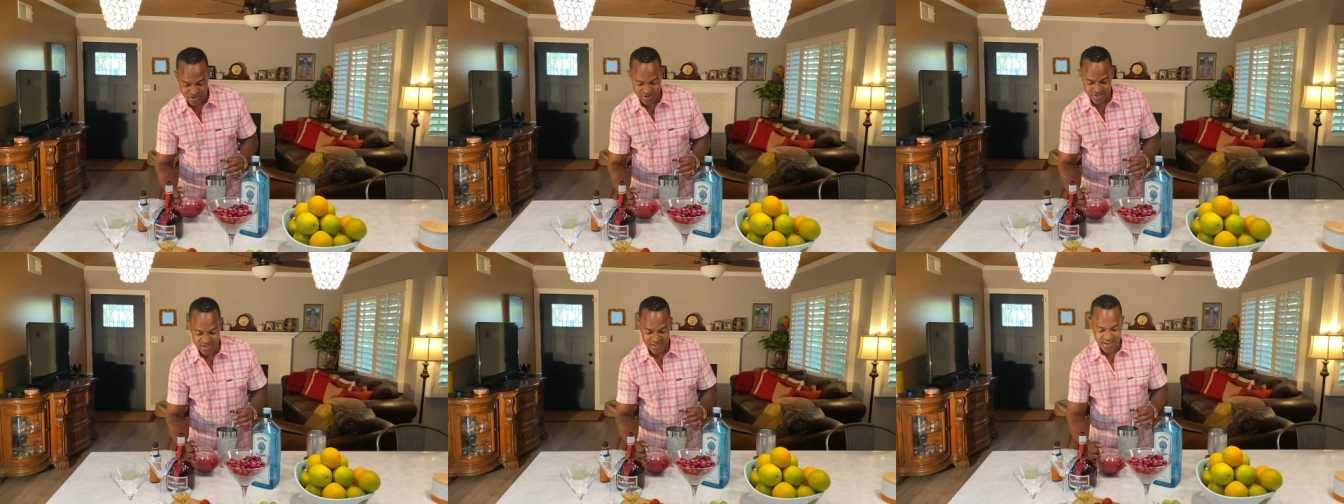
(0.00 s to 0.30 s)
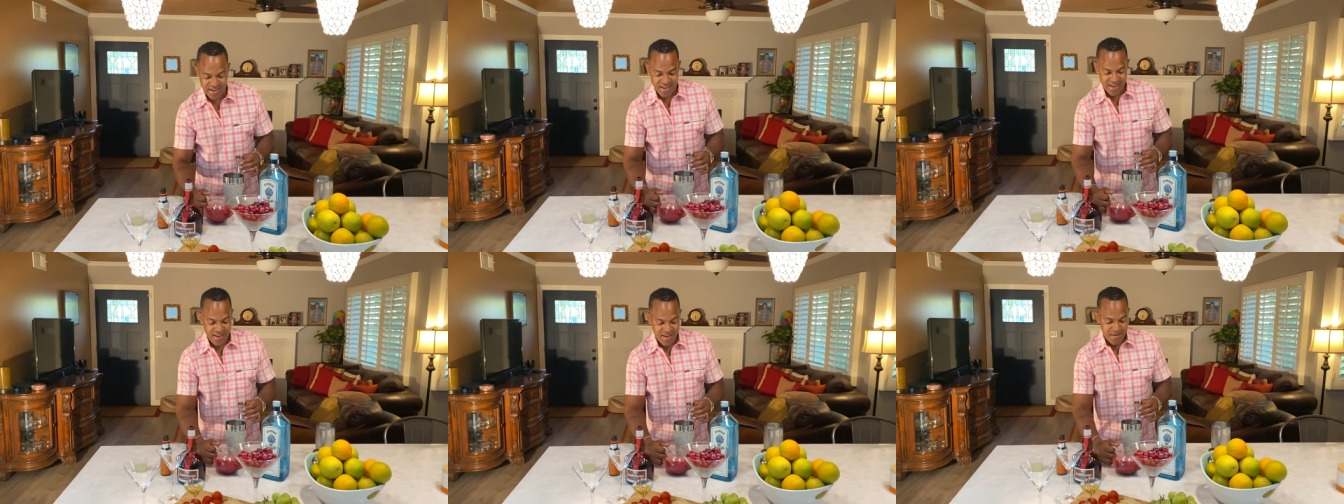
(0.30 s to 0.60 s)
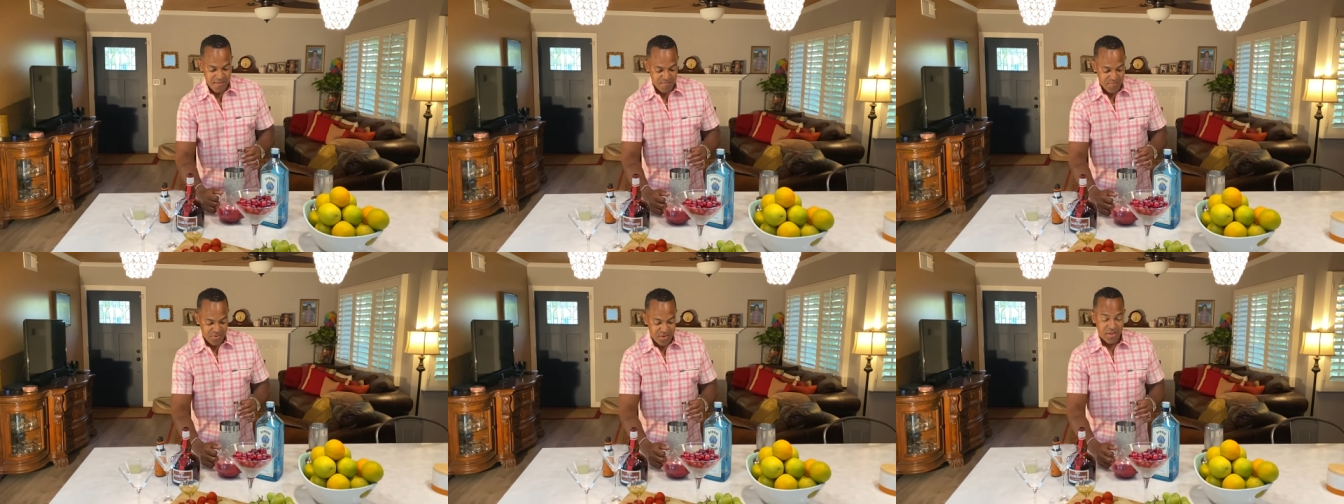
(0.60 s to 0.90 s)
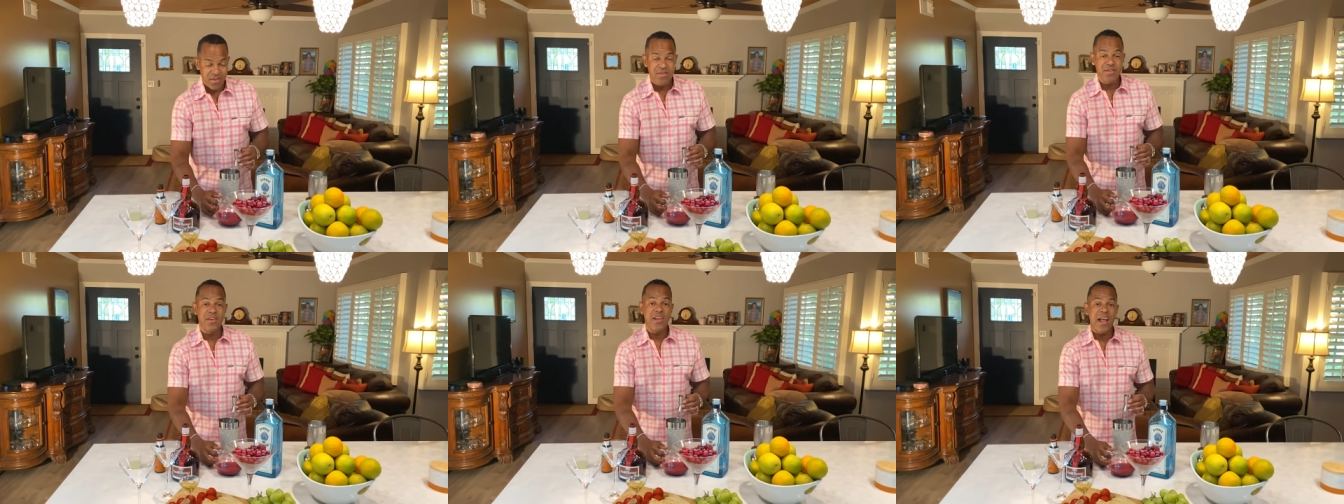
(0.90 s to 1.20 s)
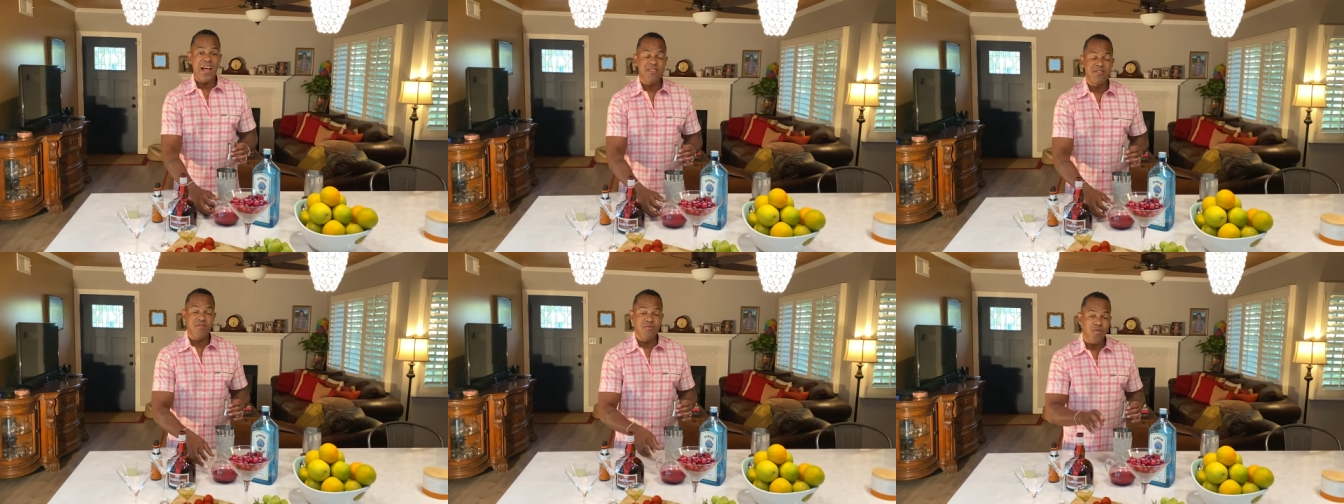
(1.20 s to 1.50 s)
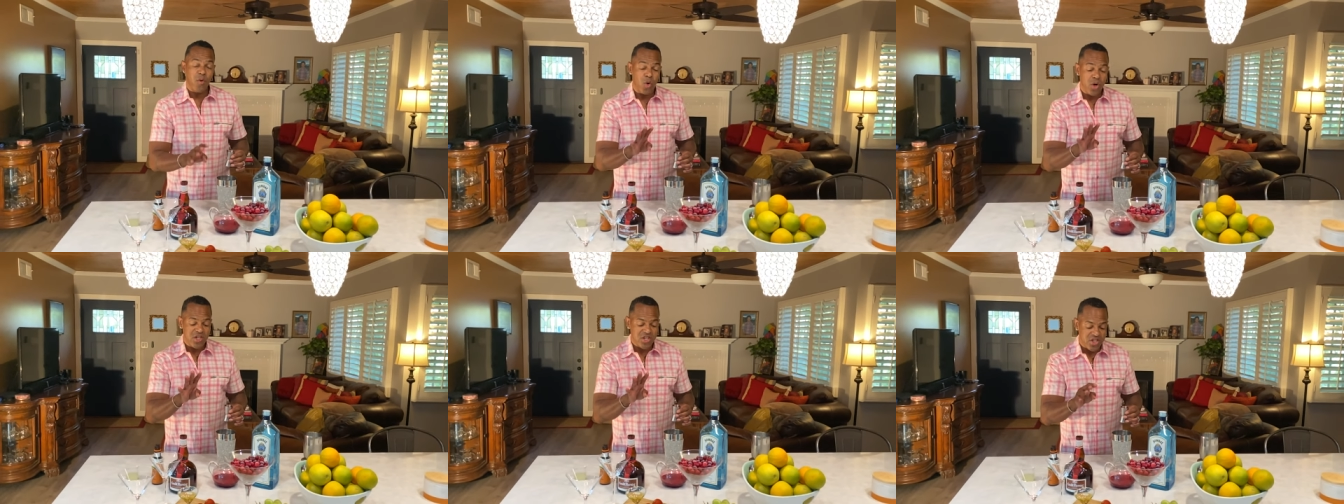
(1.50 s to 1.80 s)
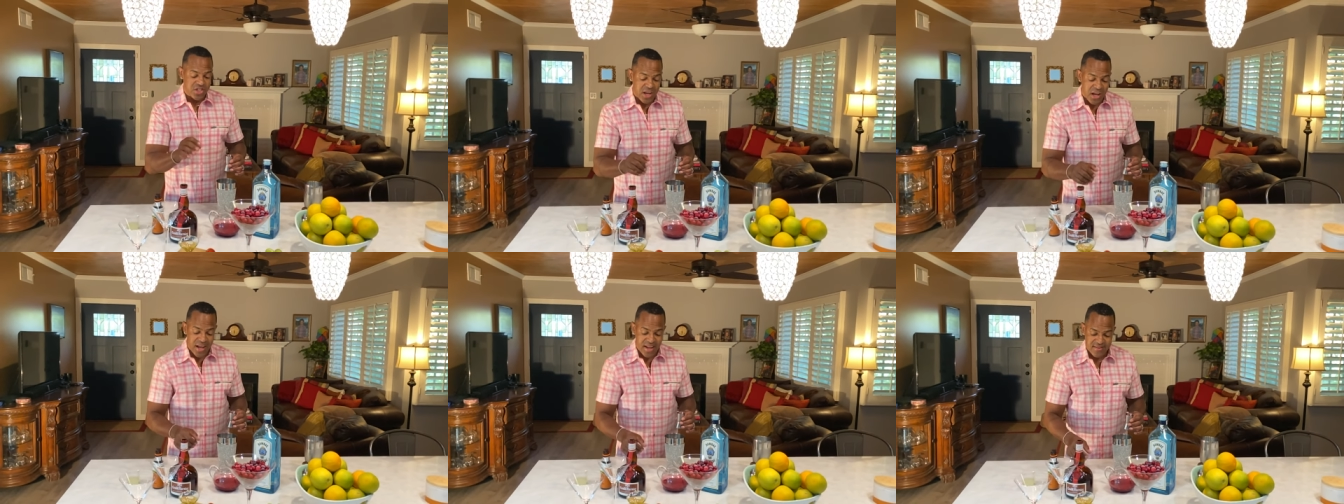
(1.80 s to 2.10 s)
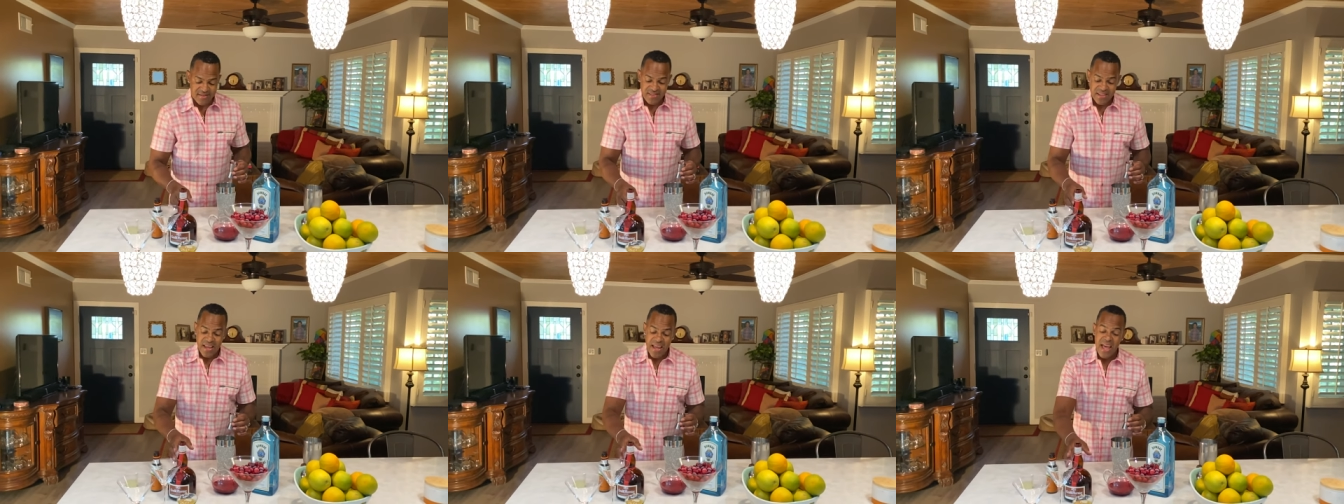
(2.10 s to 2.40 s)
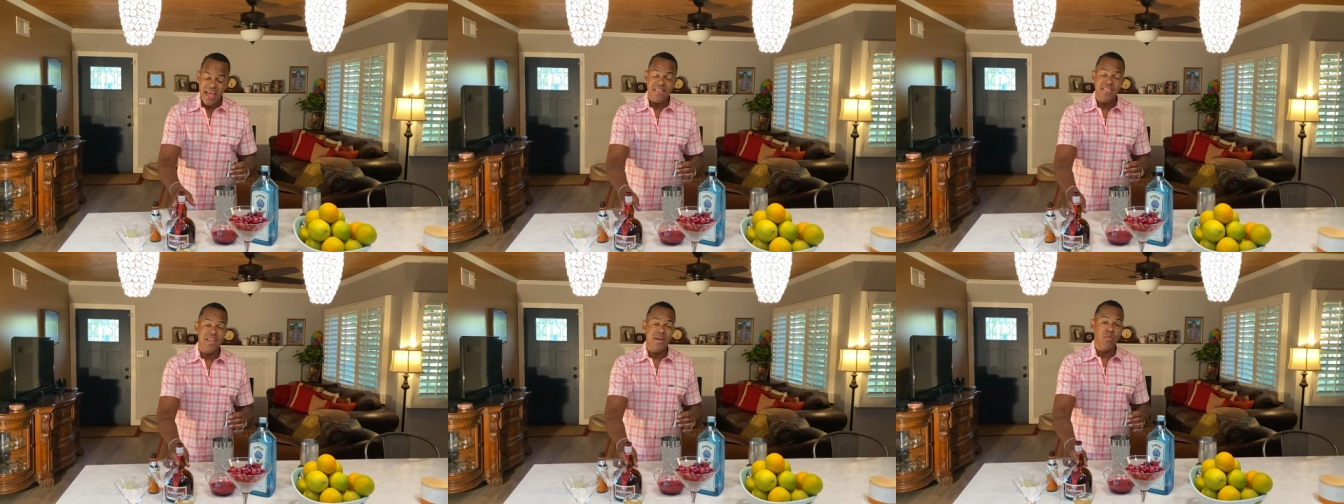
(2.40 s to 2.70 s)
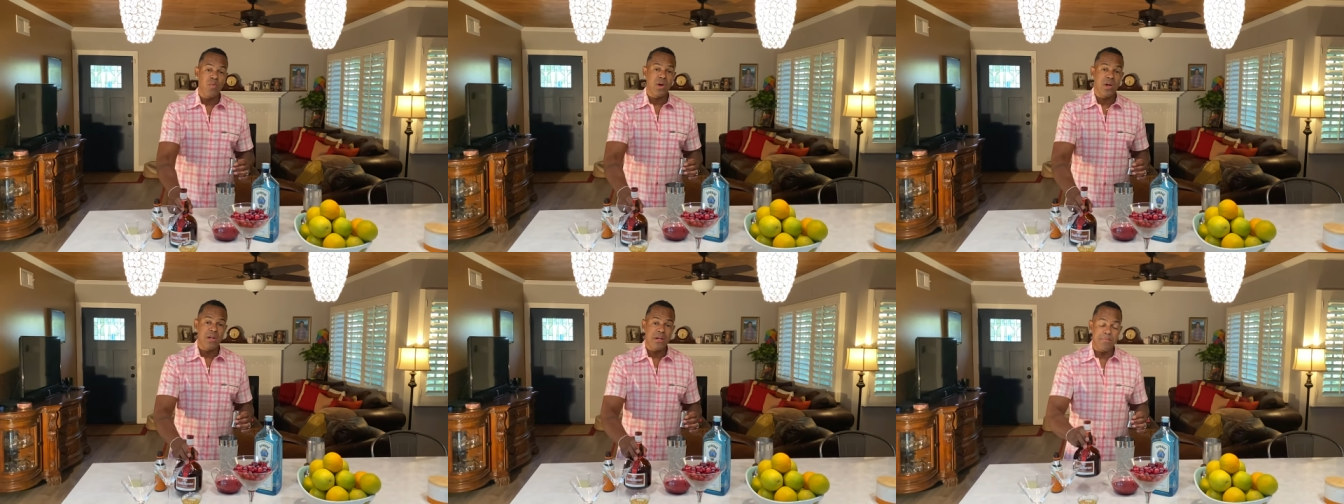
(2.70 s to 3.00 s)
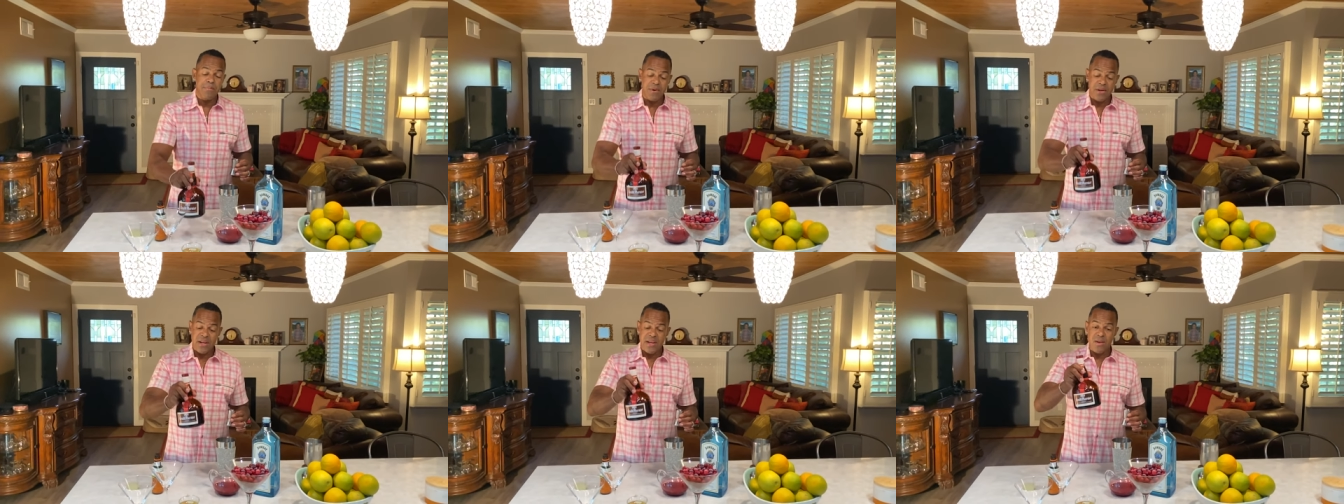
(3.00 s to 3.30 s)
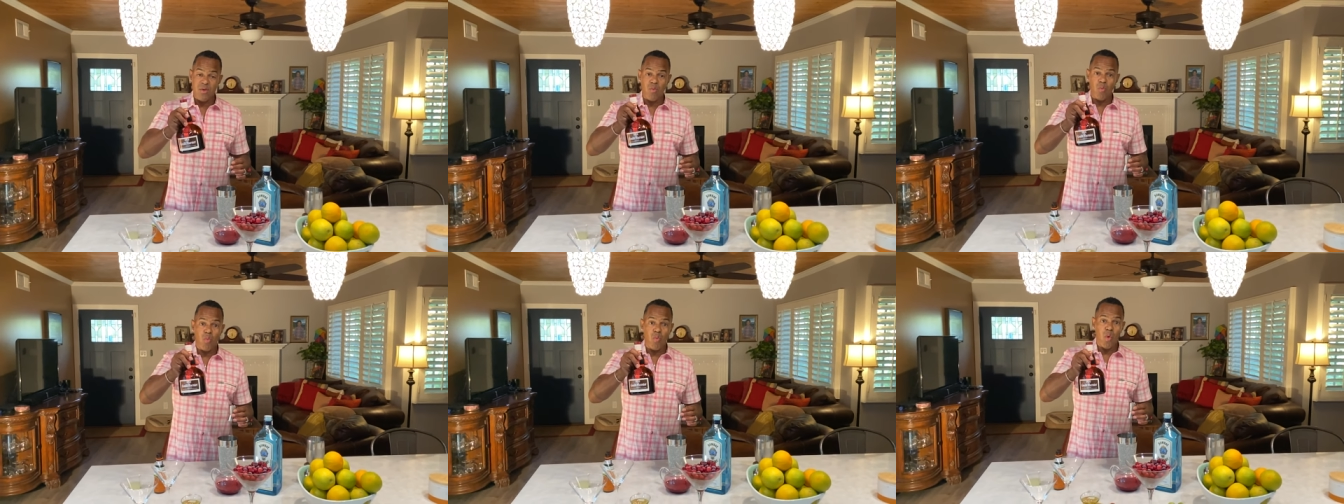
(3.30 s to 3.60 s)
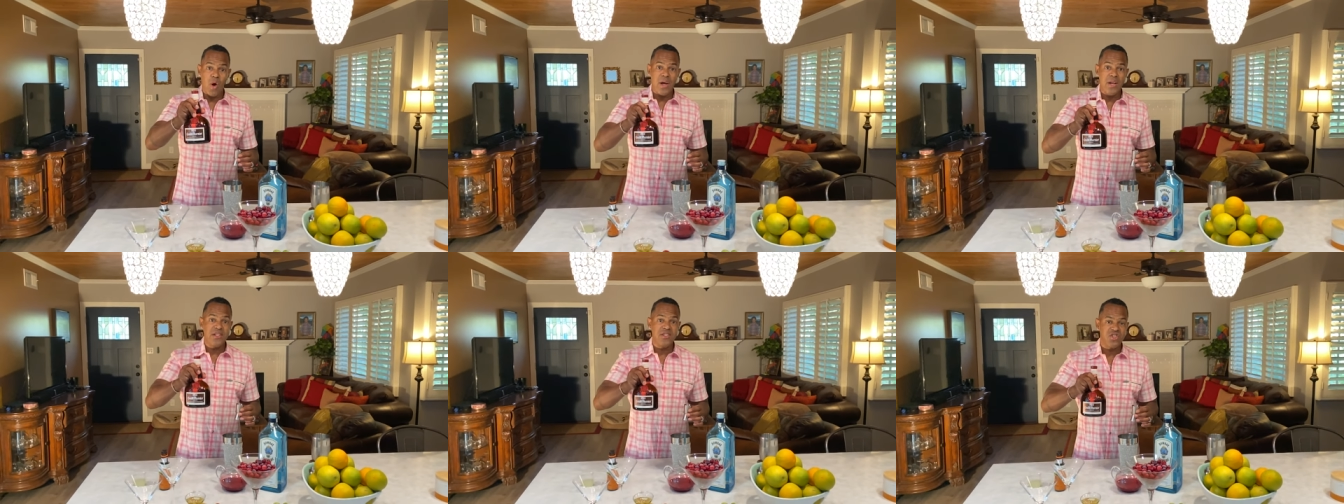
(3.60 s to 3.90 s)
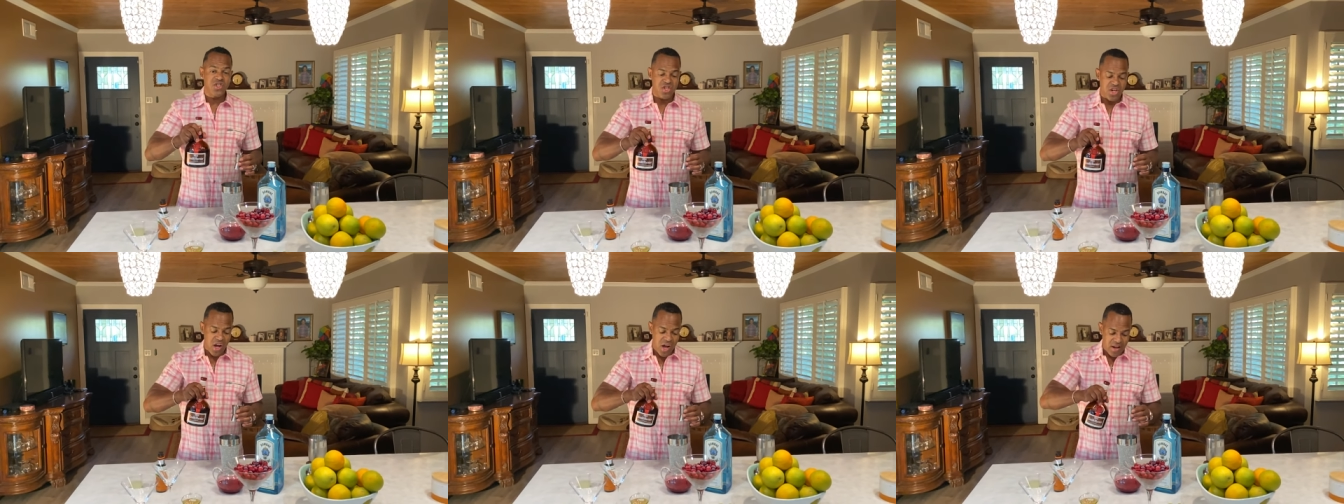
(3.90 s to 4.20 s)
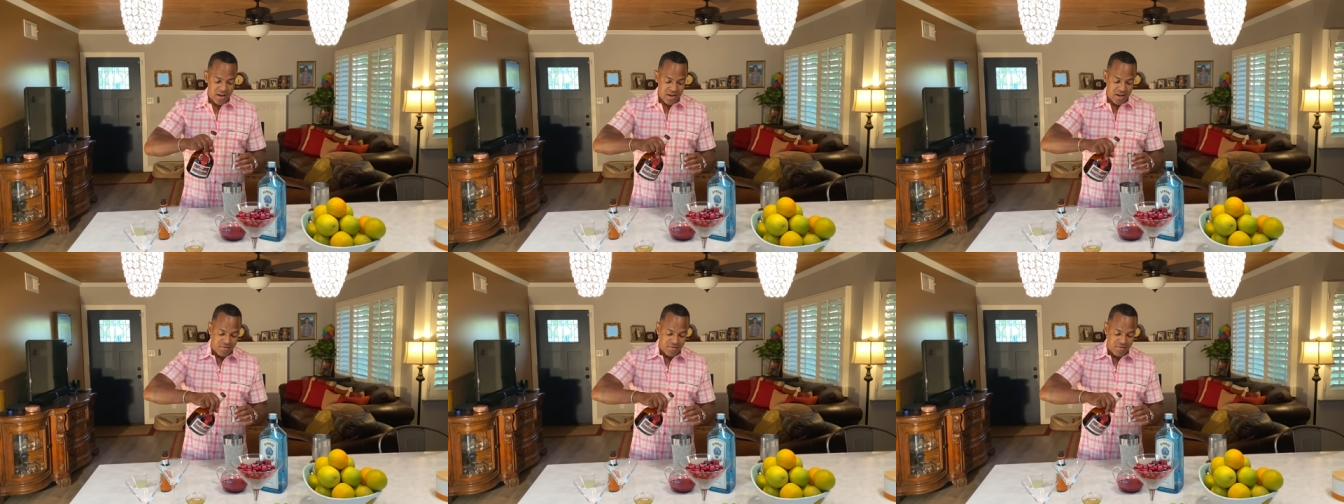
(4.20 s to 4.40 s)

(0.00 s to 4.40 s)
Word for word: juice. So that's four shots, and then we're gonna put in one shot